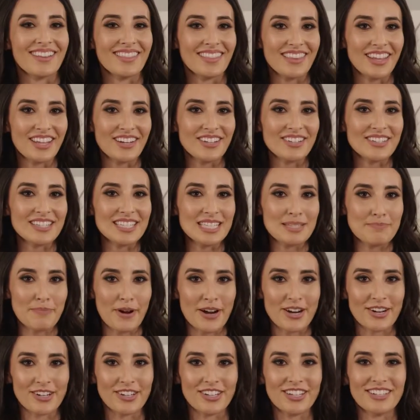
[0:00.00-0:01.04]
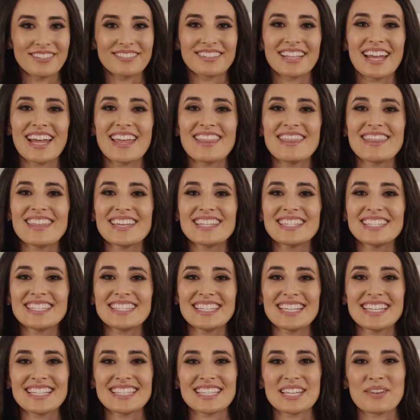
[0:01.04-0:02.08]
a little sparkle. And this
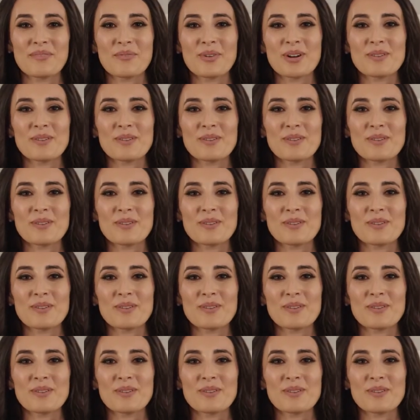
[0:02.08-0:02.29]
season,